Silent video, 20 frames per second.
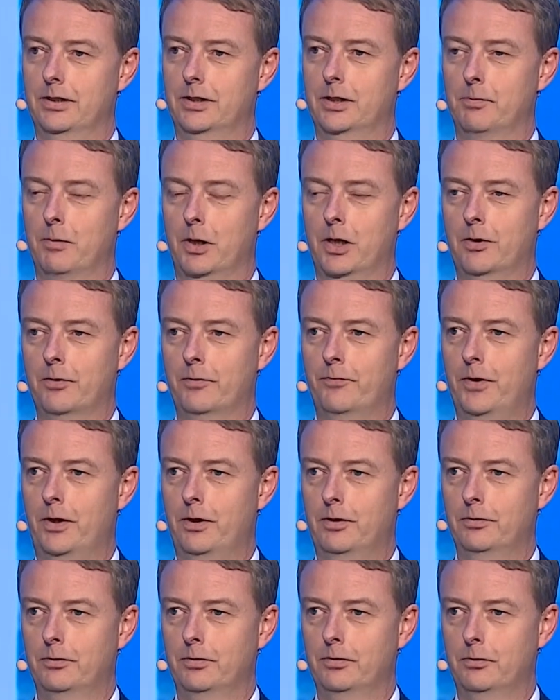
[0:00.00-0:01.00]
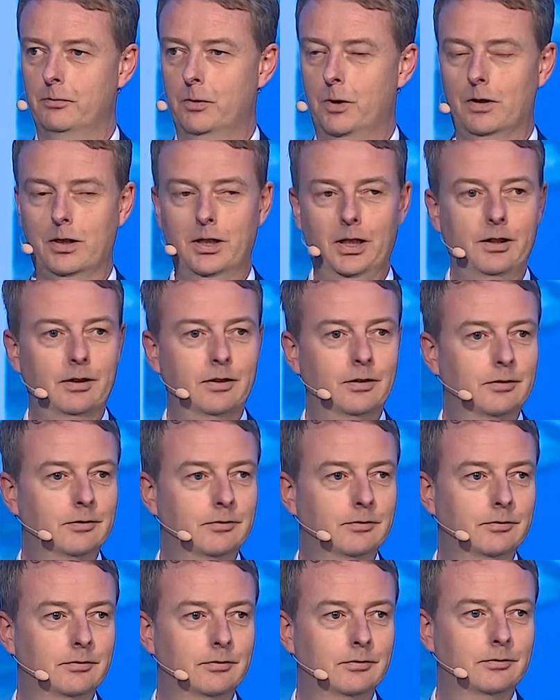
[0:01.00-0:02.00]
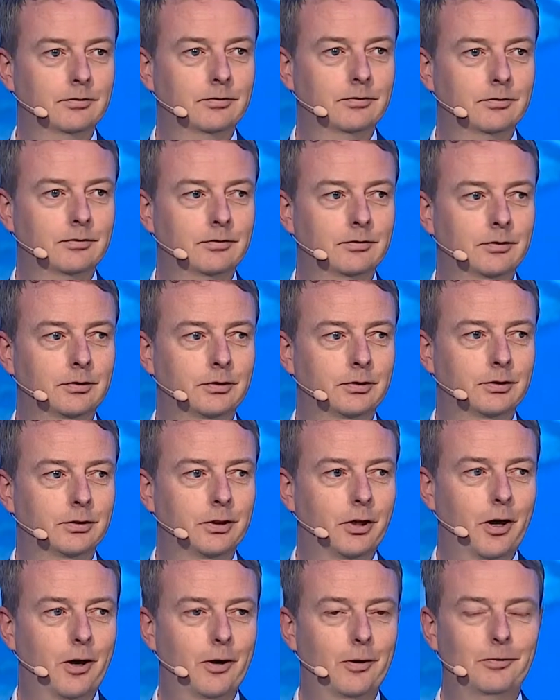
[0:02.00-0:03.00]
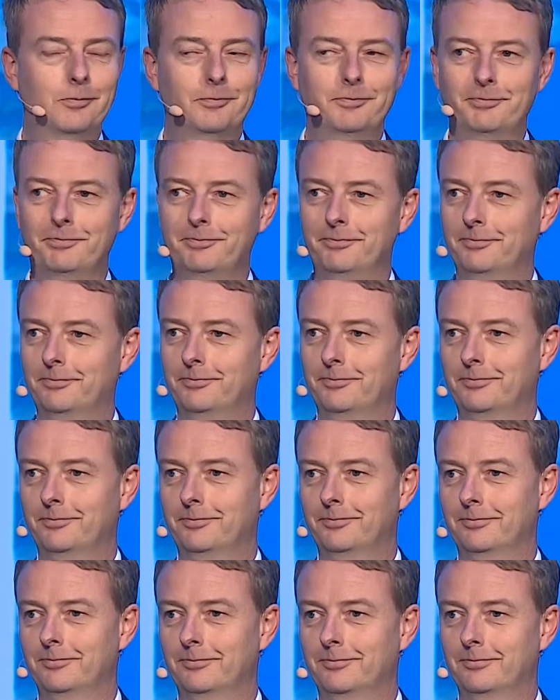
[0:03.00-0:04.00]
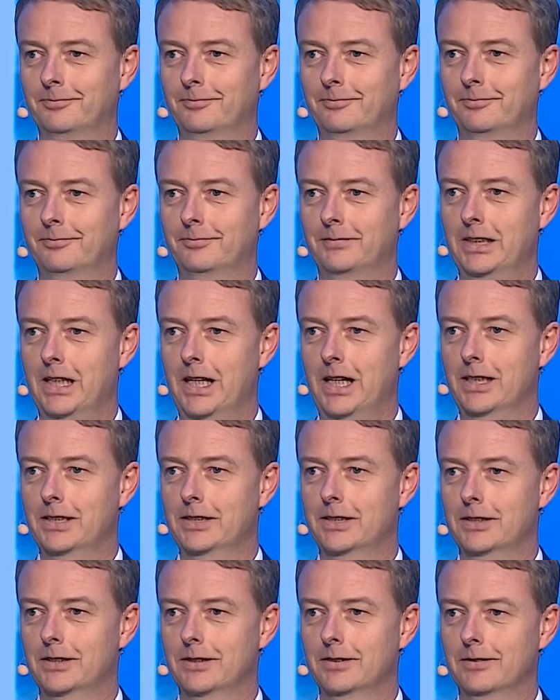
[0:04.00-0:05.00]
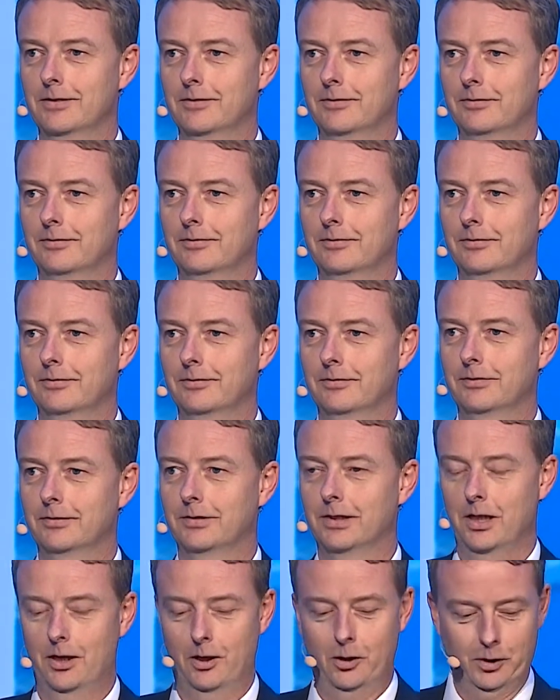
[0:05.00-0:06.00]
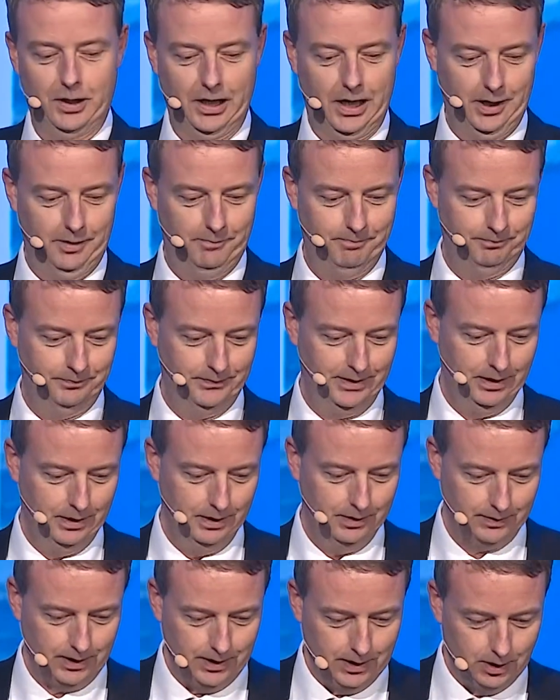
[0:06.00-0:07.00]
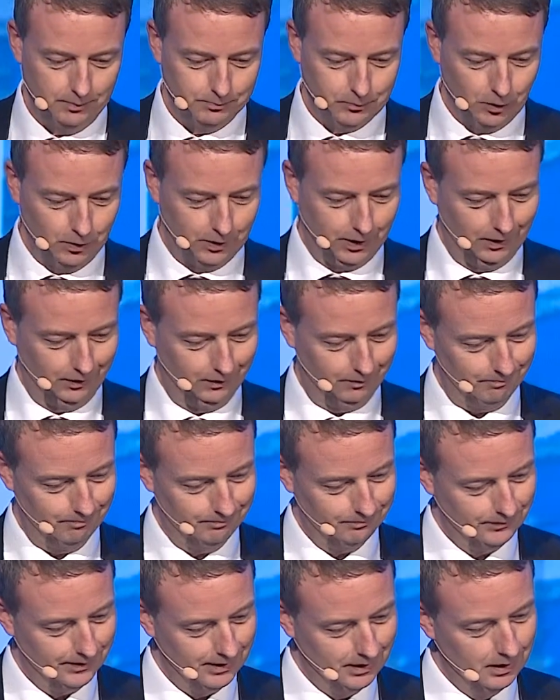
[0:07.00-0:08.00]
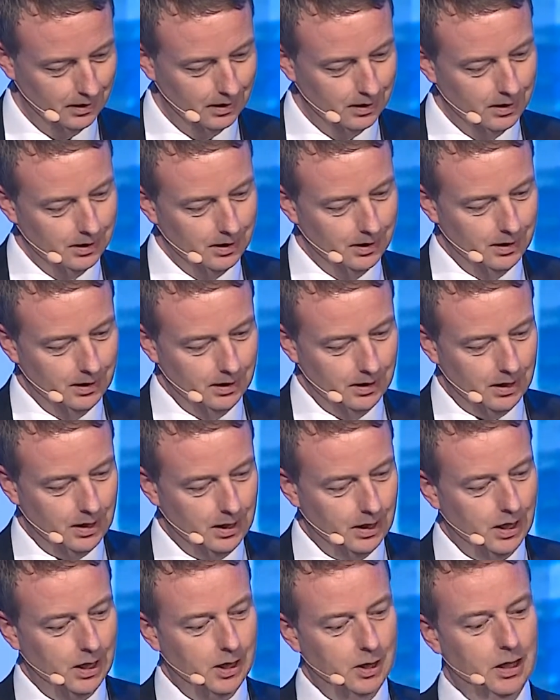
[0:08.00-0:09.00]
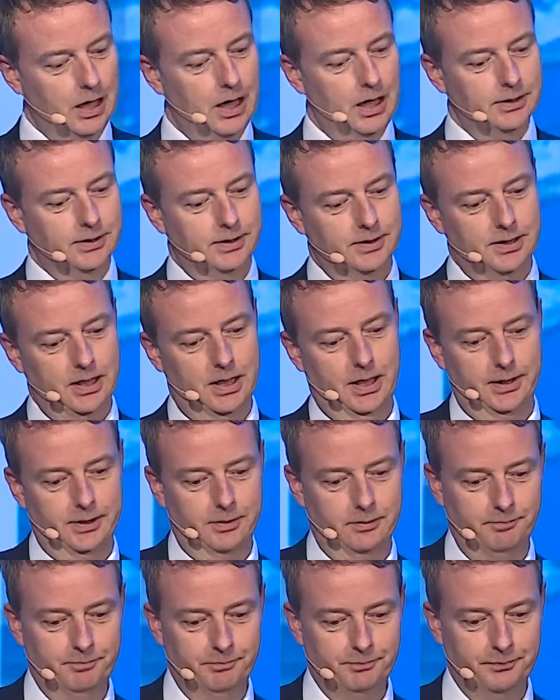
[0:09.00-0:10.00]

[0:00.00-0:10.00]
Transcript: Is the microphone working? No? Yes? Okay. Then I'm talking. Uh, as I said,